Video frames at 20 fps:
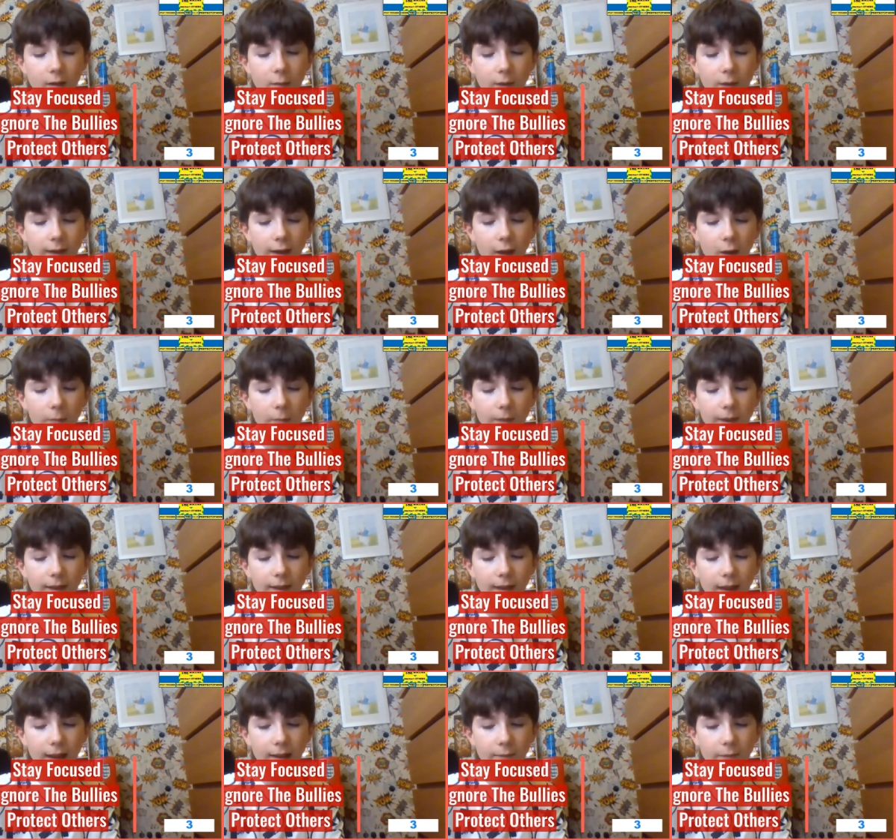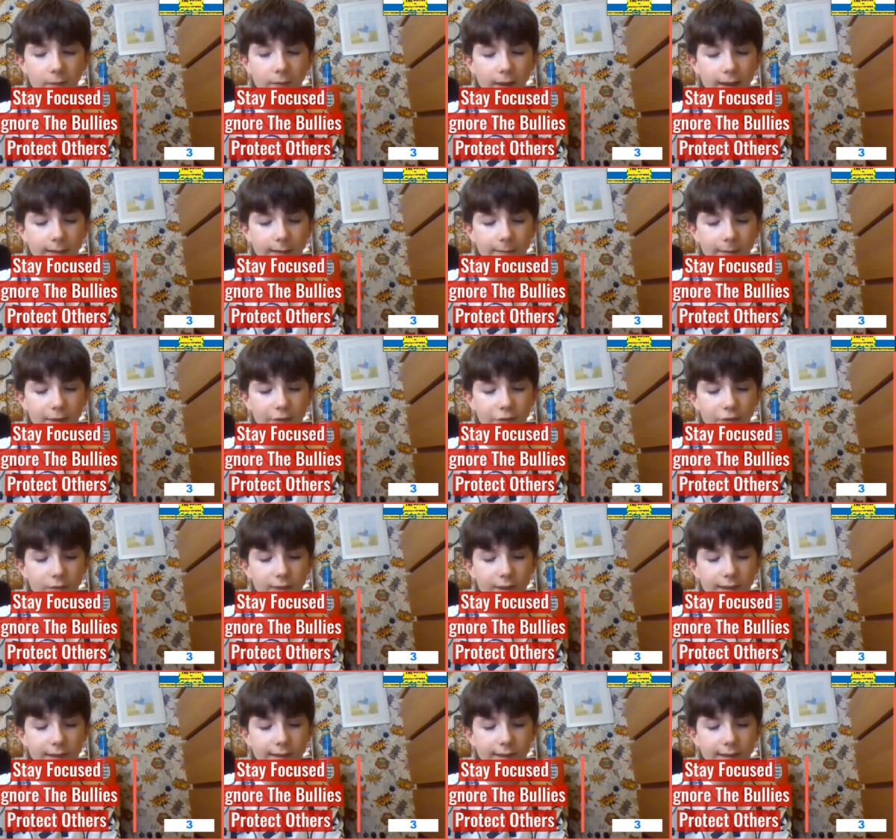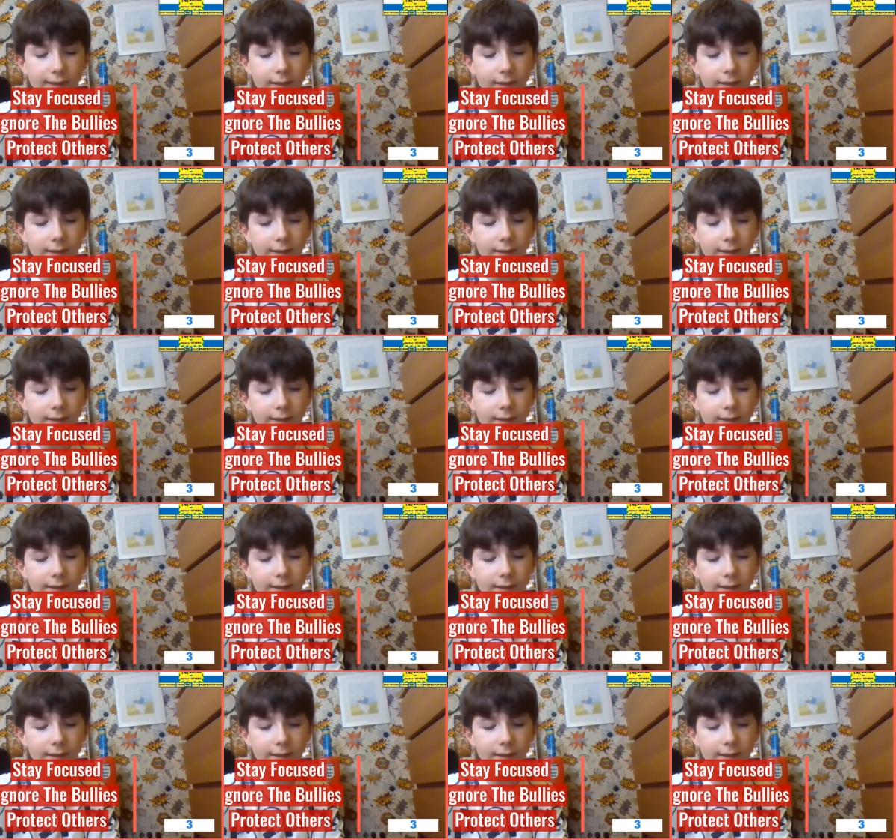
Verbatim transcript: when helping care for their special needs.